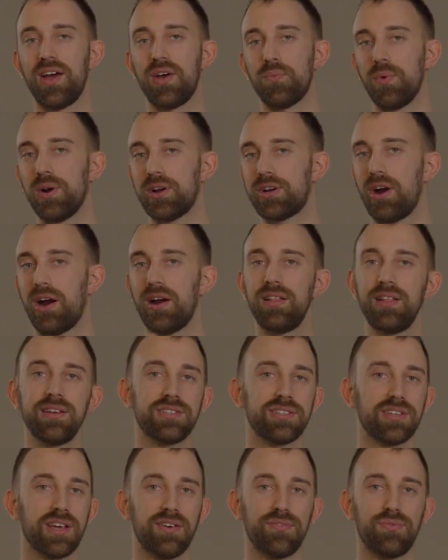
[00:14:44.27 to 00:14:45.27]

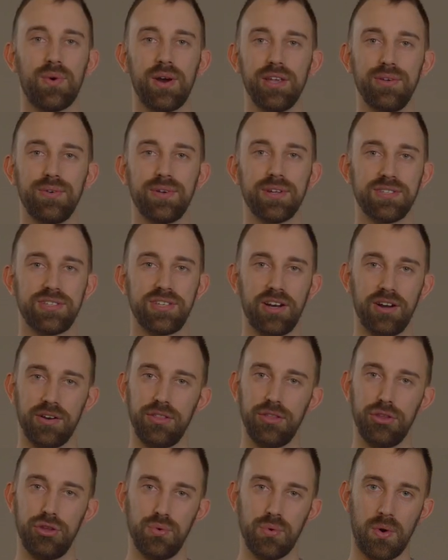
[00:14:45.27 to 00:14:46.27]
Regardless of what you
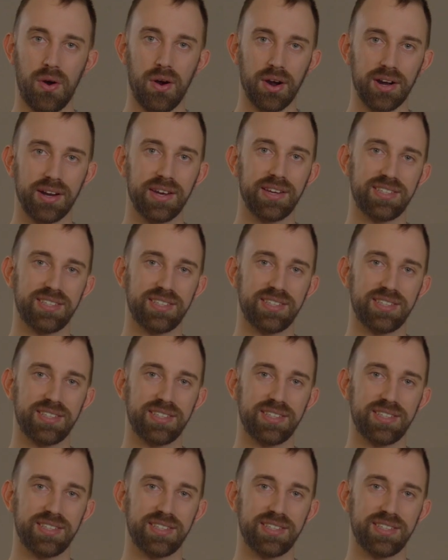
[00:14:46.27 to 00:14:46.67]
consider, you are